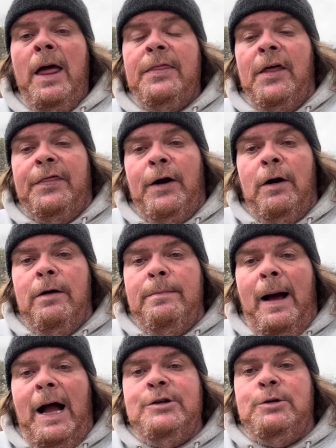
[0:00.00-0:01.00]
The third
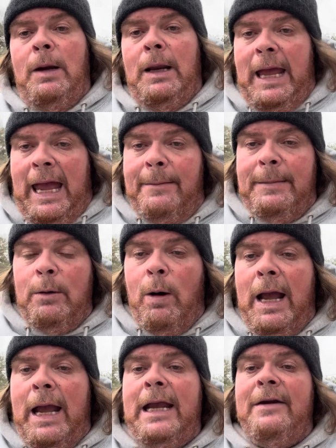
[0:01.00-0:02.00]
module,
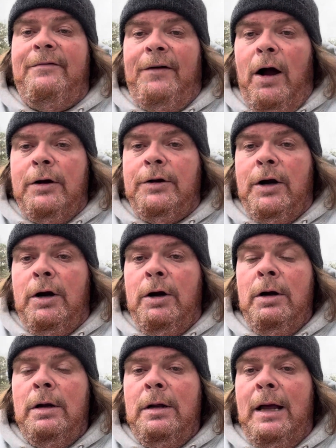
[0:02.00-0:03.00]
Hemingway and Faulkner.
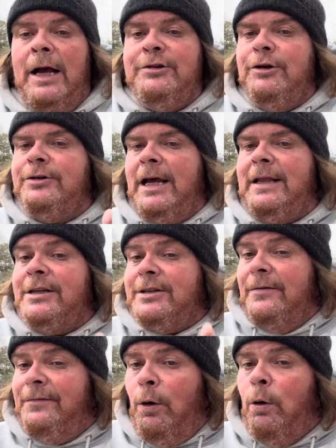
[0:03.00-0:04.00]
I should say that's
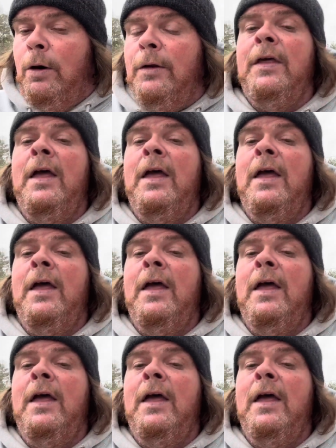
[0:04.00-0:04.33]
the 4th.